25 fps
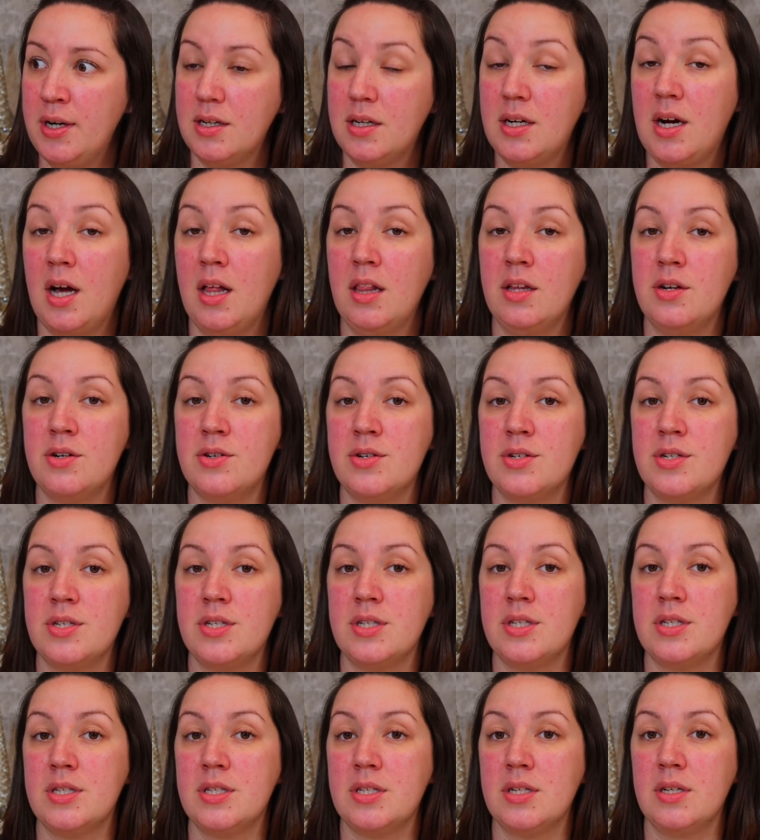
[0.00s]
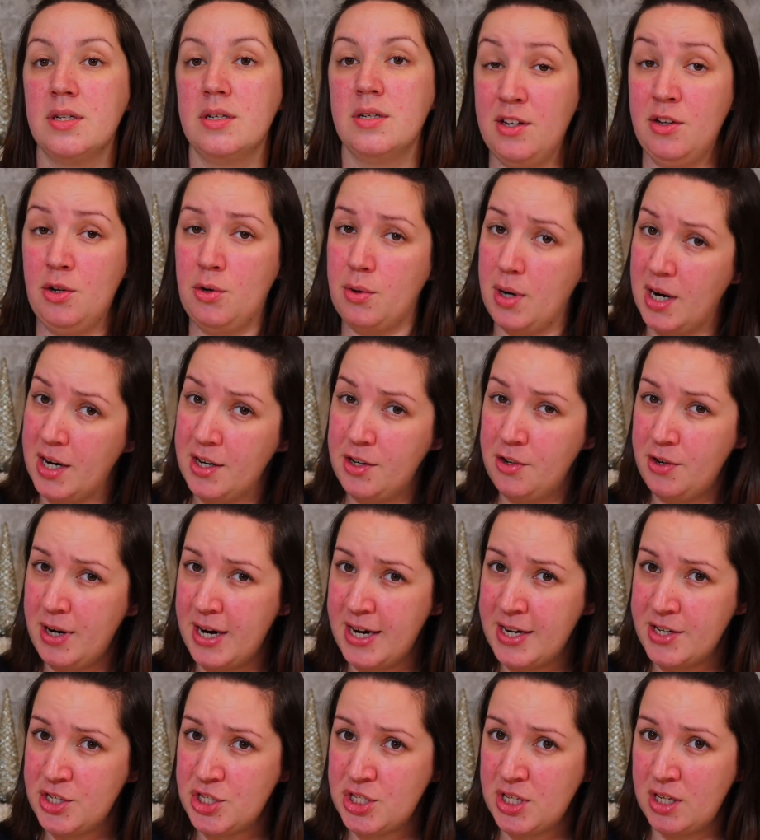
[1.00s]
colors in your other
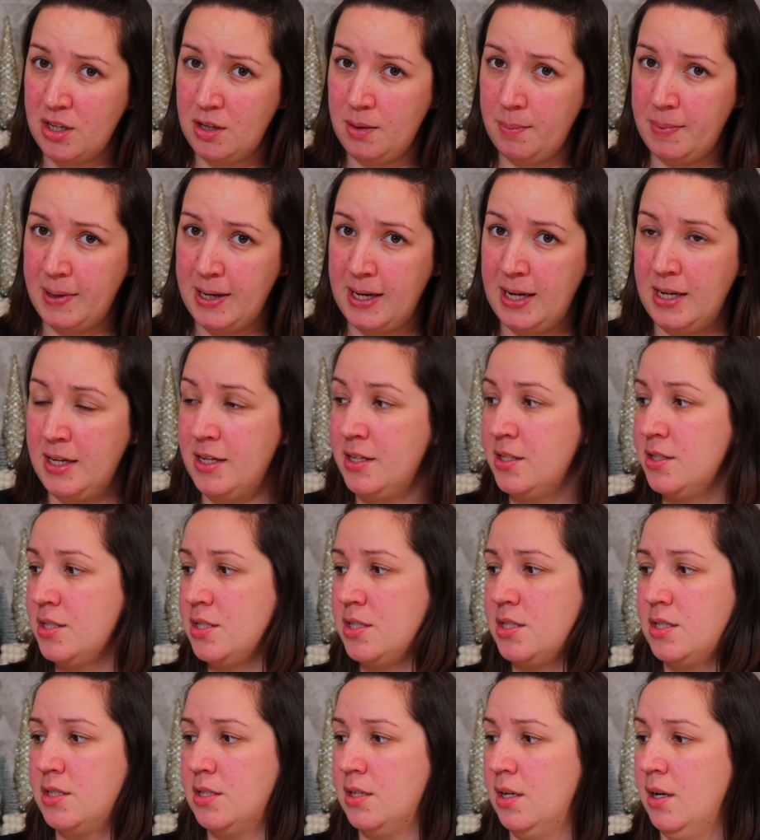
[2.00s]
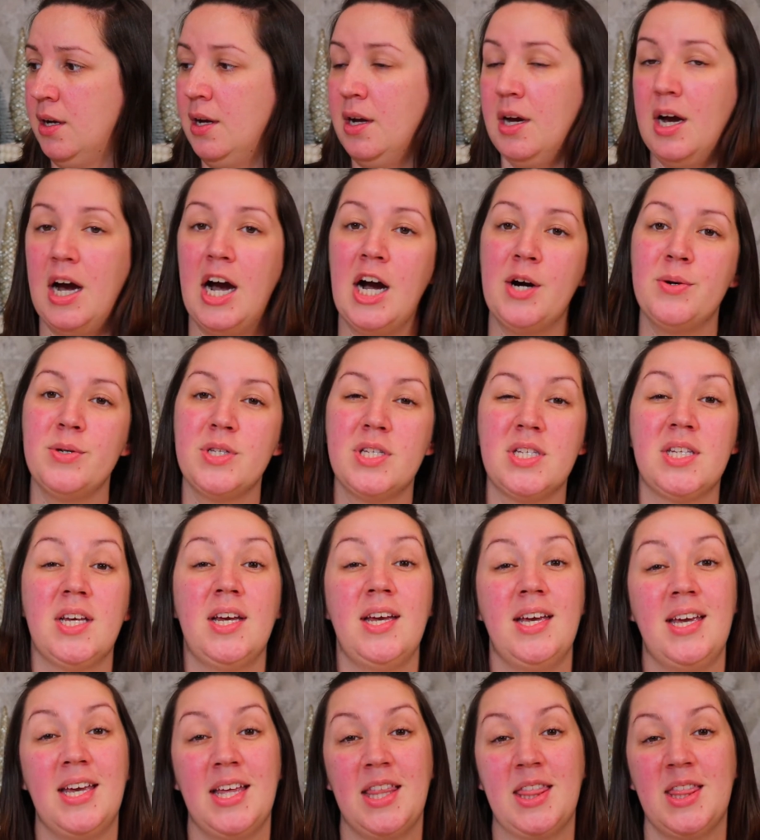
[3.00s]
eyeshadow palettes, I would
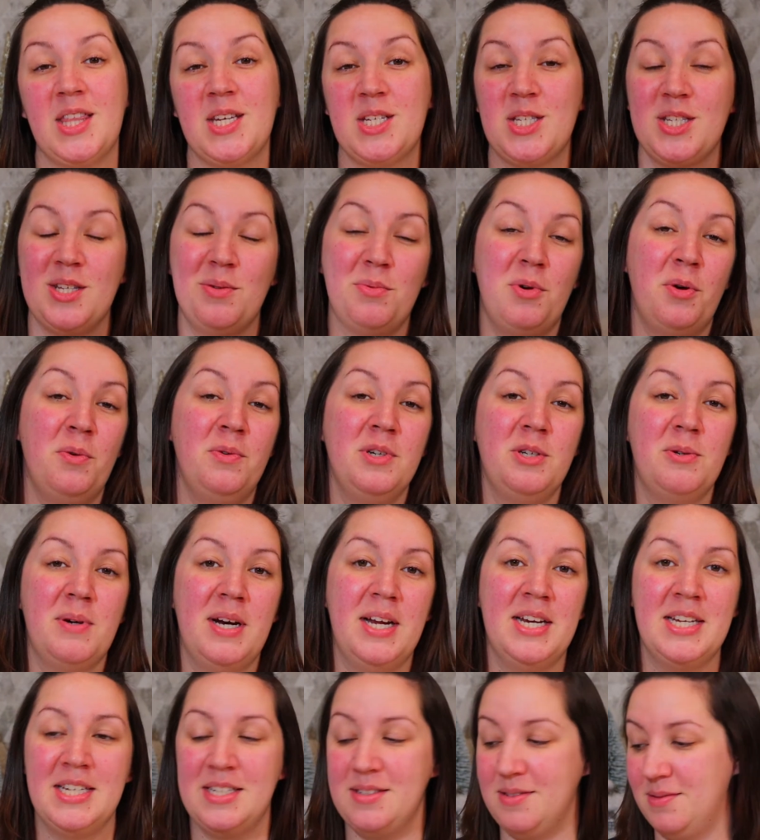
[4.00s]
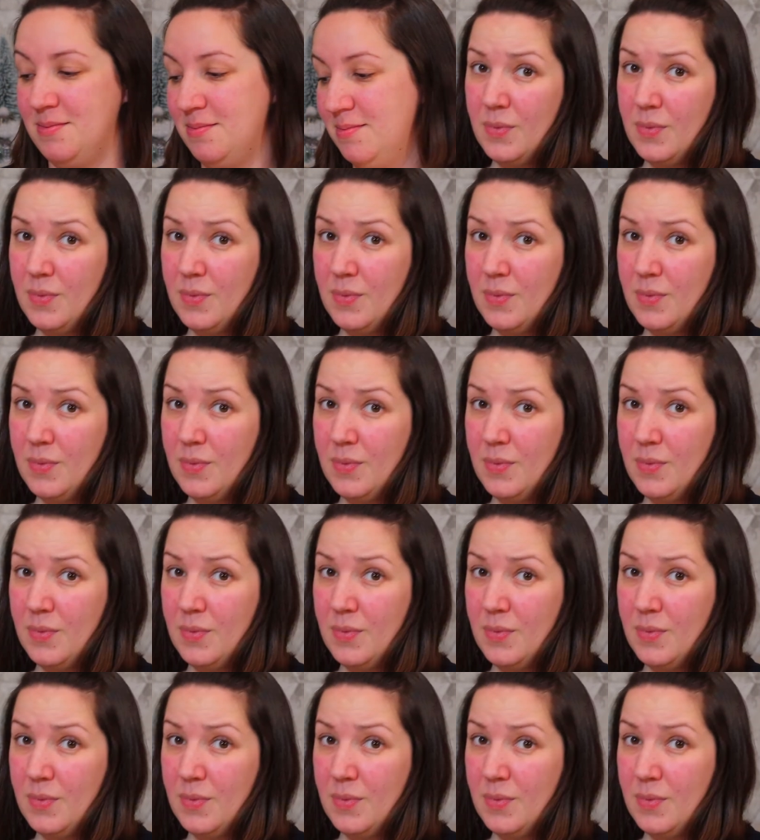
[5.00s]
say get this. You won't regret it.